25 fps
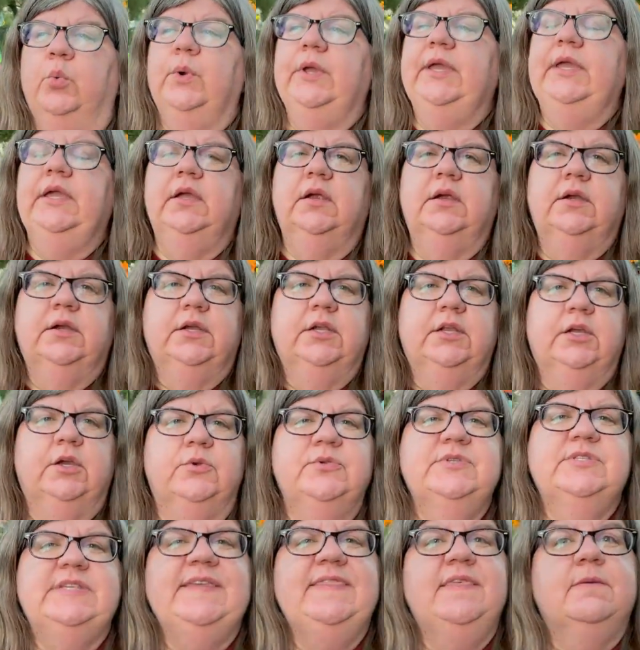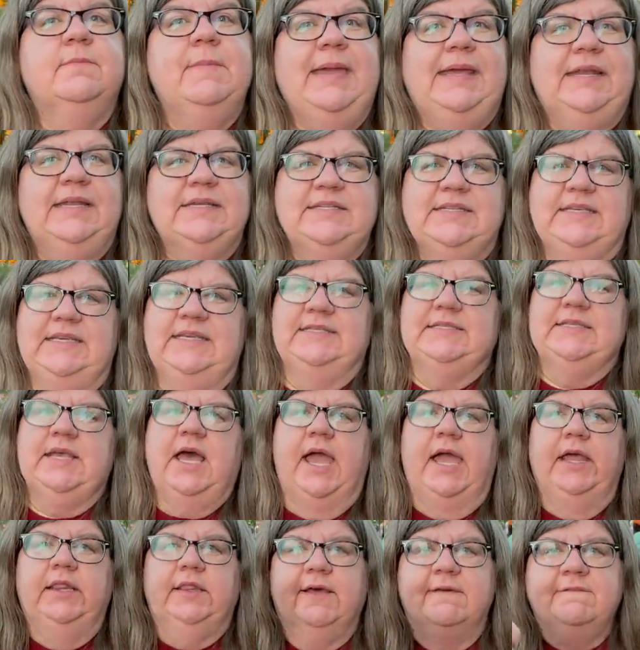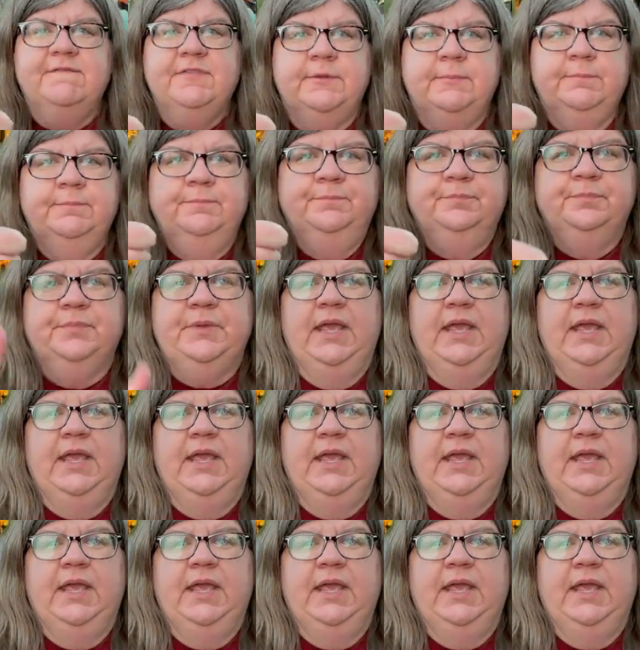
We are gonna go see the manatees. I love them.